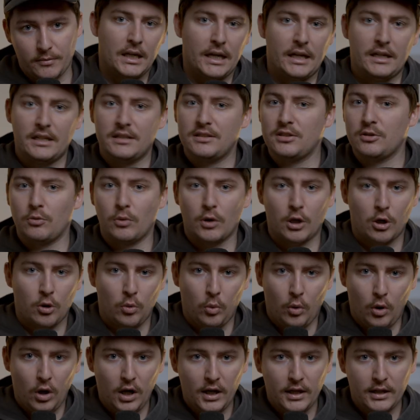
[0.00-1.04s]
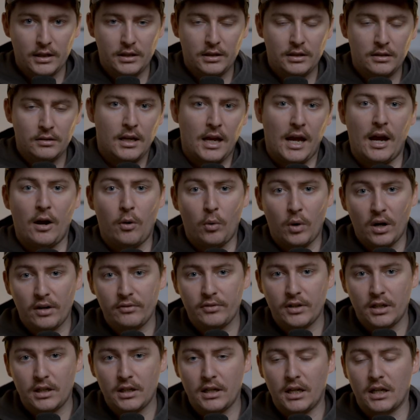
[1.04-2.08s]
It isn't required.
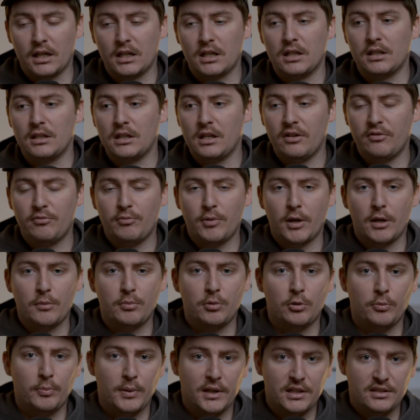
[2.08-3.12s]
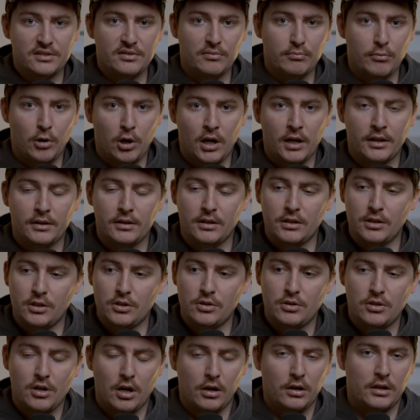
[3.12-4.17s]
However, it can give people peace of mind that
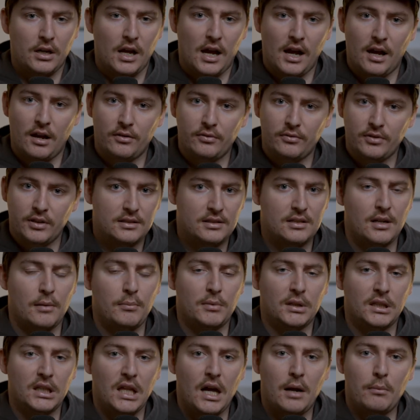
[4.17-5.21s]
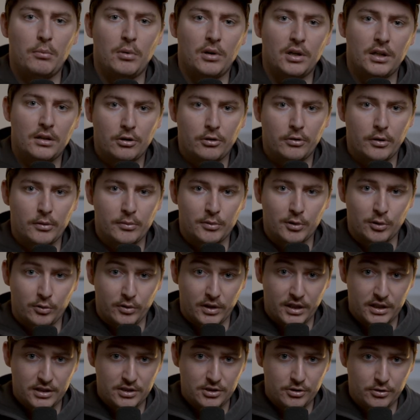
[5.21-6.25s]
you don't have some elaborate criminal
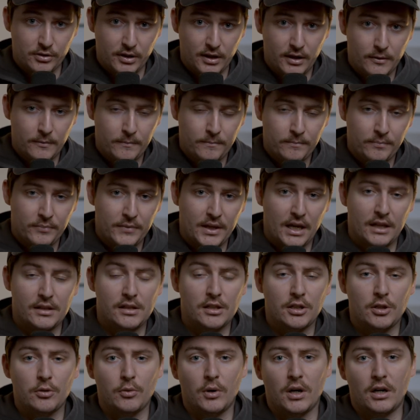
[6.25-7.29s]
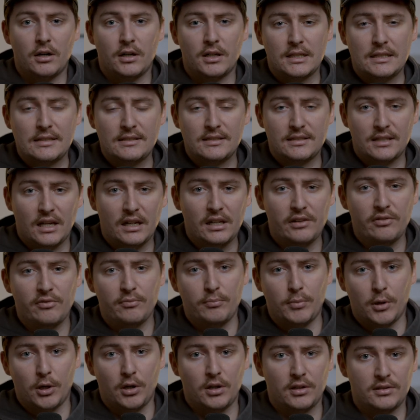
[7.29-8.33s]
history, and that you are a safe
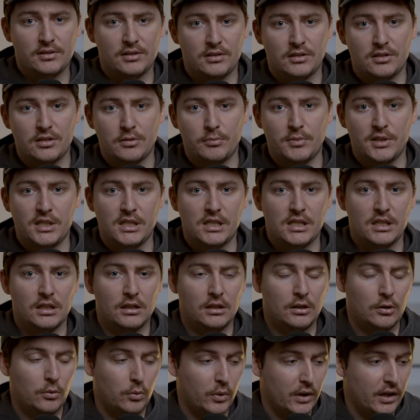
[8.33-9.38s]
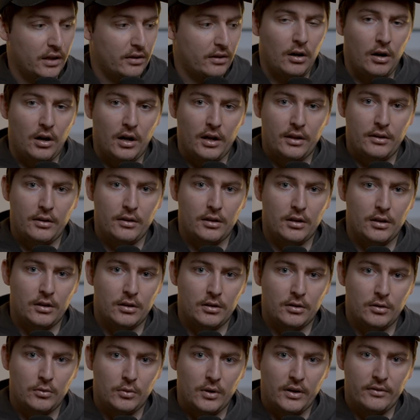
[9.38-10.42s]
person to be dealing with either
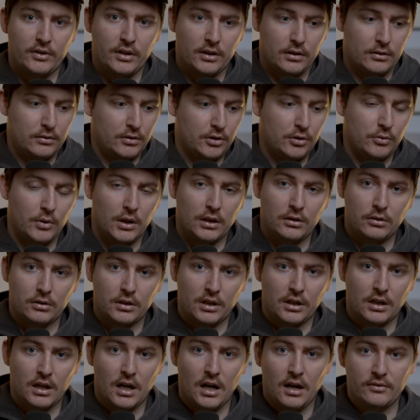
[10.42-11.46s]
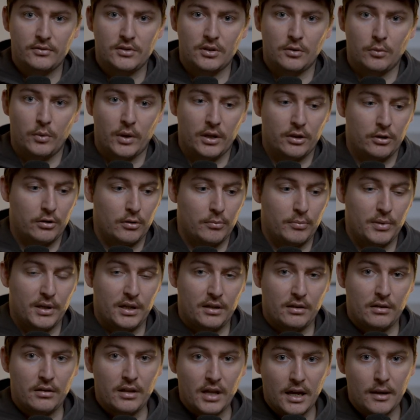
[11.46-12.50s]
whoever you are looking after, whether it
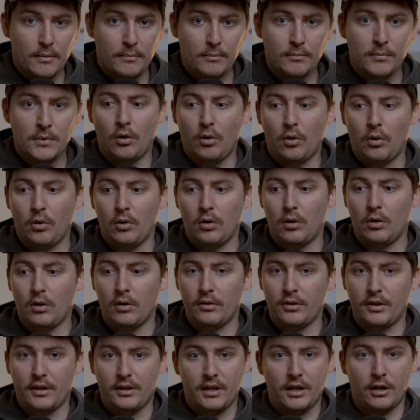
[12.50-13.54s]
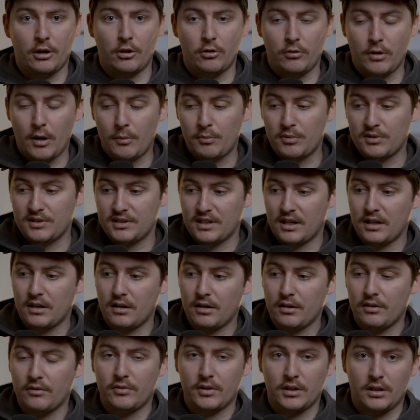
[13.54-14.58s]
be them or that they're a
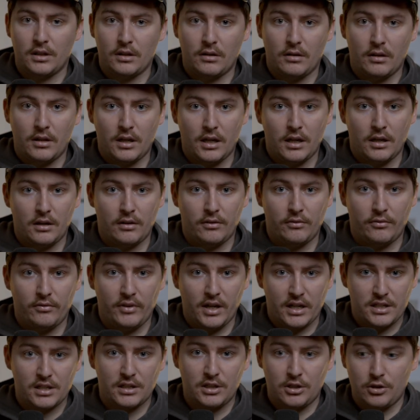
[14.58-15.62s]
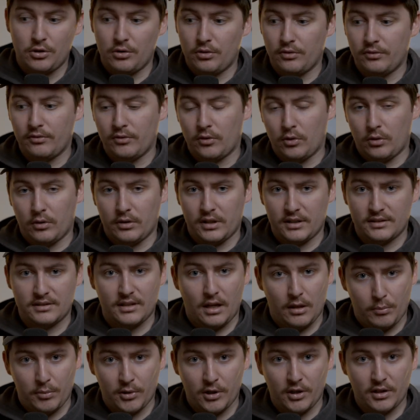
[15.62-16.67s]
representative and they're vetting you for this
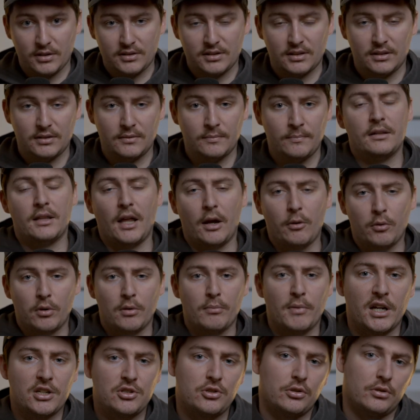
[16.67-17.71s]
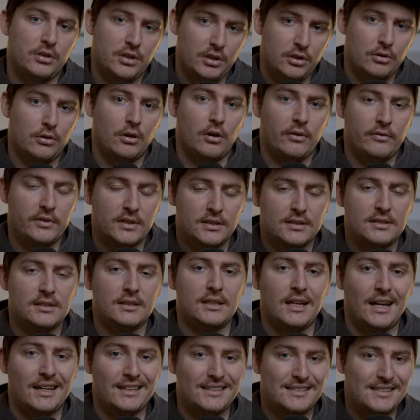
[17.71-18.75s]
other person. They want to sure that you're
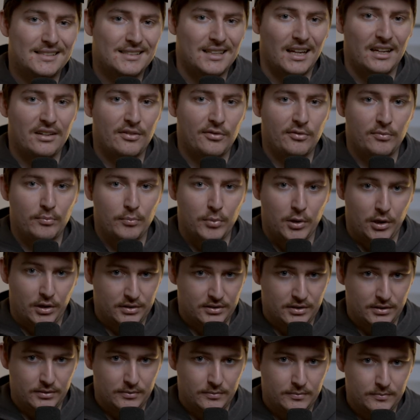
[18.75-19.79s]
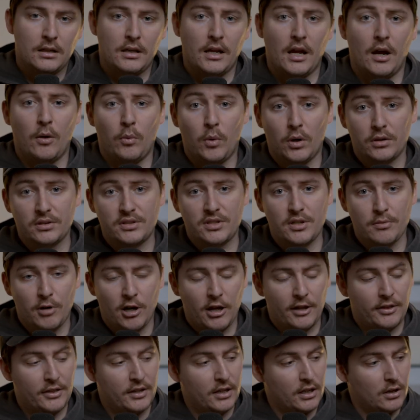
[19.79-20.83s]
obviously a safe person. Now, whilst you
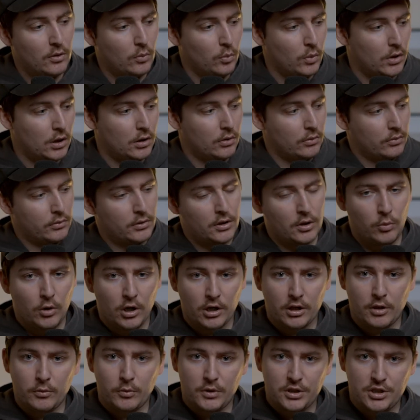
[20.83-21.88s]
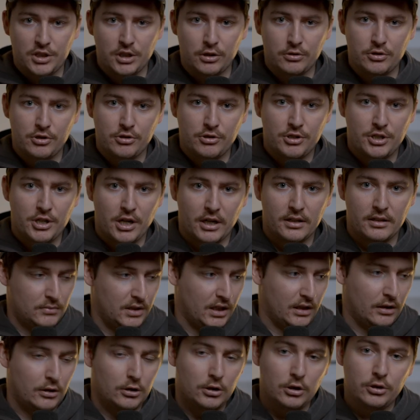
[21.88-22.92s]
might think, well, the Working with Children check
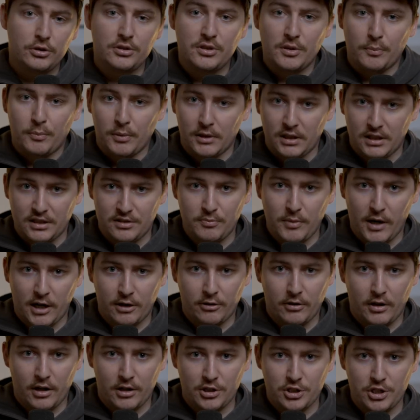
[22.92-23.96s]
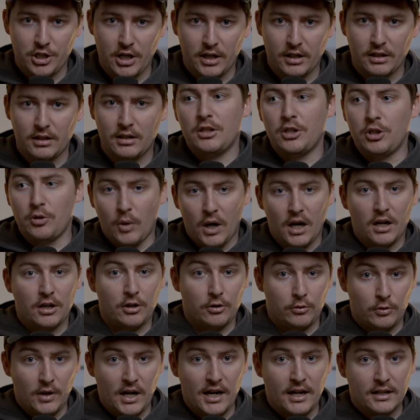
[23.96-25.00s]
includes a police background check, you are
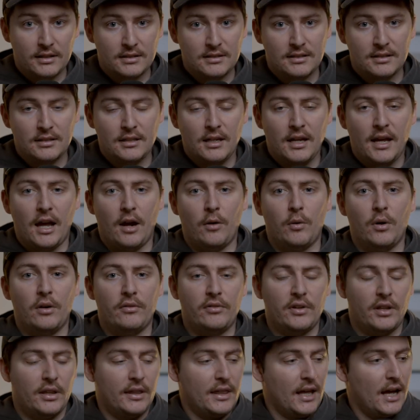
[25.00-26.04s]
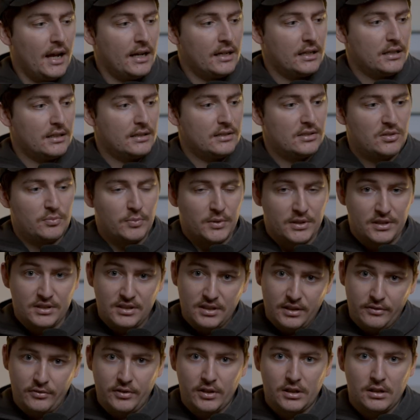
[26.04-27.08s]
correct. However, that is
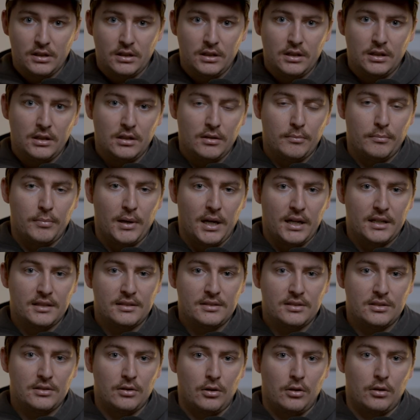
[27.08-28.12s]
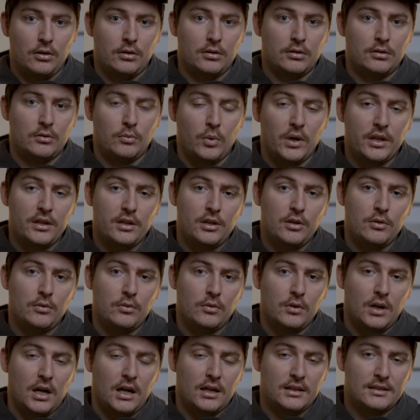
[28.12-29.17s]
specifically based on whether you
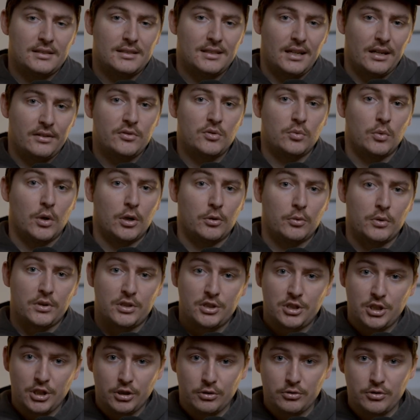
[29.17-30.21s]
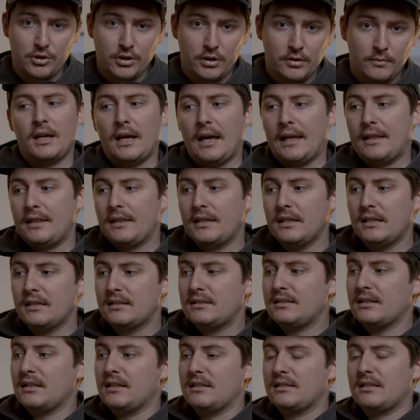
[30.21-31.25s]
are safe to work with children, and
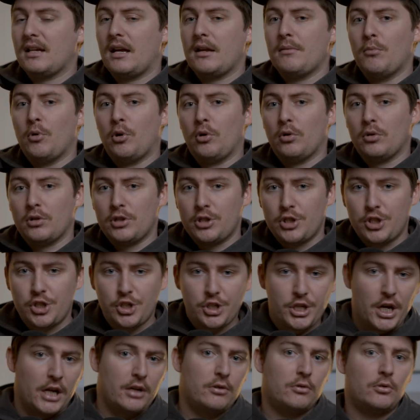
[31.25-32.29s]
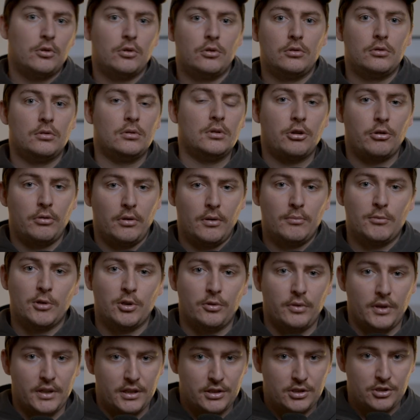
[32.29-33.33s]
this is a more general
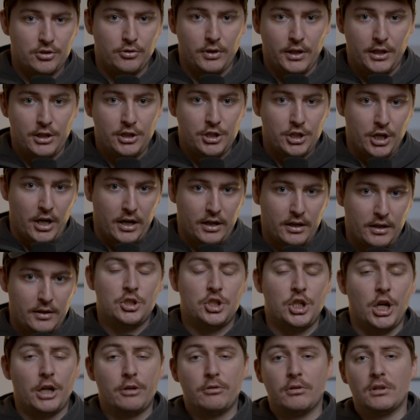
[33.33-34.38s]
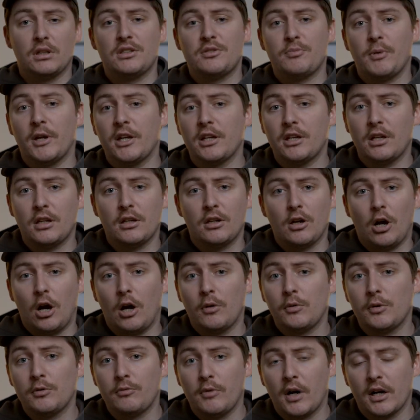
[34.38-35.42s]
criminal history check. Generally speaking, I
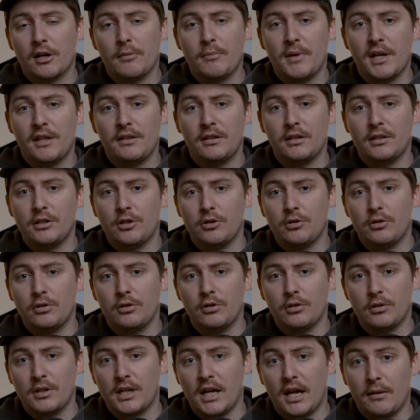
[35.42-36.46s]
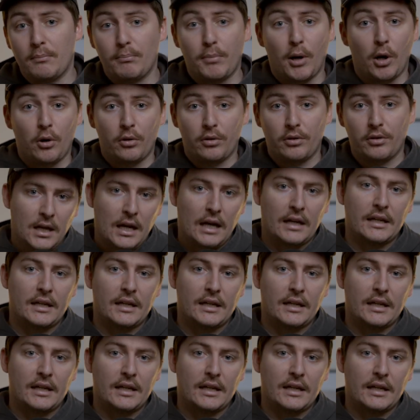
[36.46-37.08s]
would recommend that you get both.